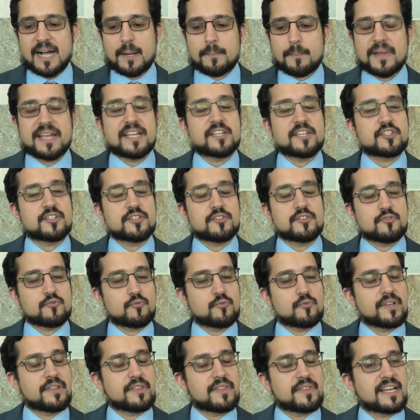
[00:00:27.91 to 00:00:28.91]
patients
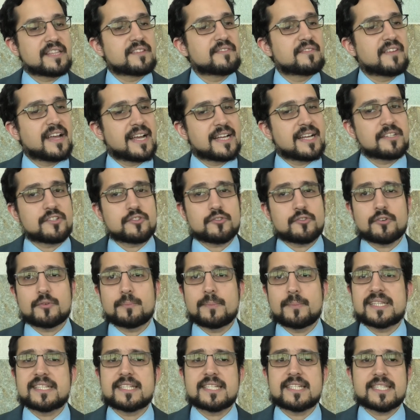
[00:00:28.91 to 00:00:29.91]
with advanced or
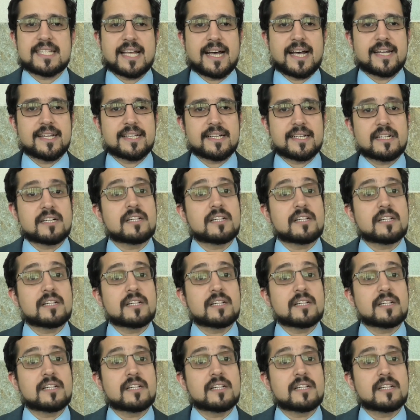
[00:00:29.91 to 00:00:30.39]
metastatic